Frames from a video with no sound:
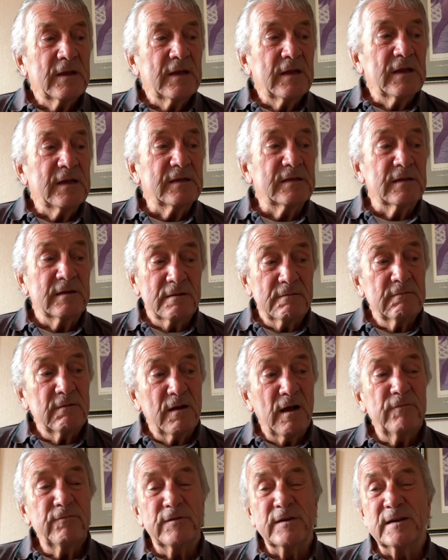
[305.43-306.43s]
He said, oh,
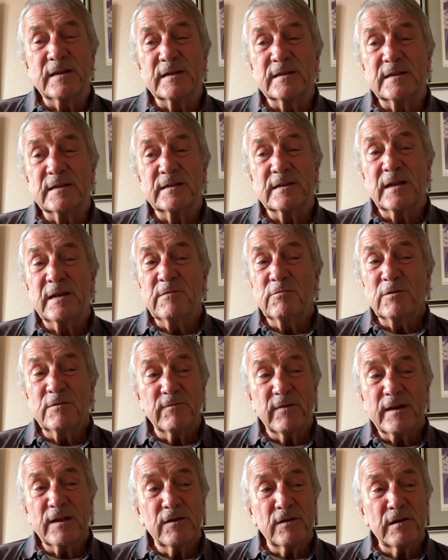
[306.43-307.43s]
I've ridden this. He said, he wasn't
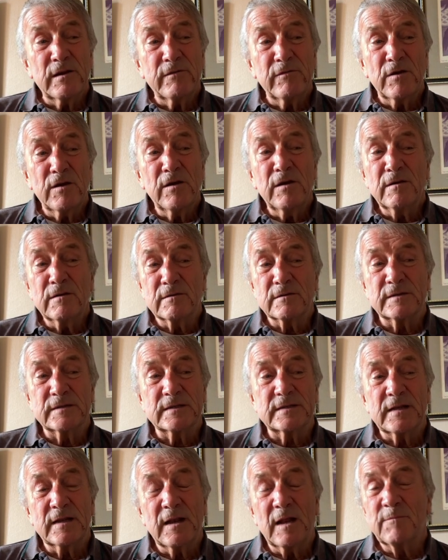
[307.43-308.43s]
very good over hurdles. He
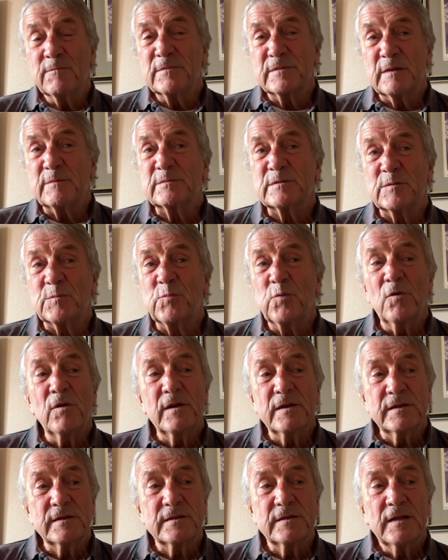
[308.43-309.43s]
said, I'm, I'm
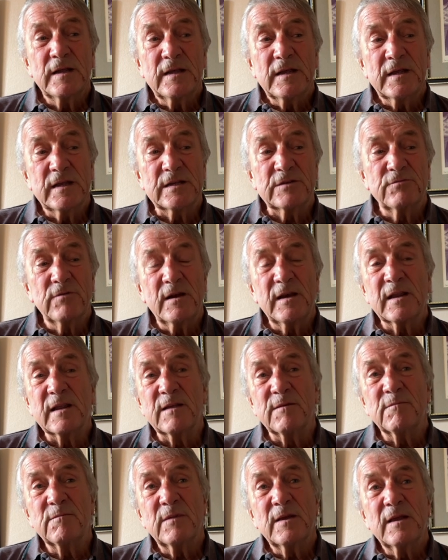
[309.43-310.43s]
surprised he's running
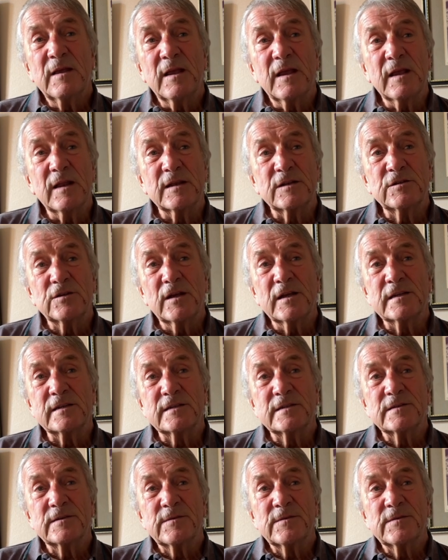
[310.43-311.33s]
him in a chase.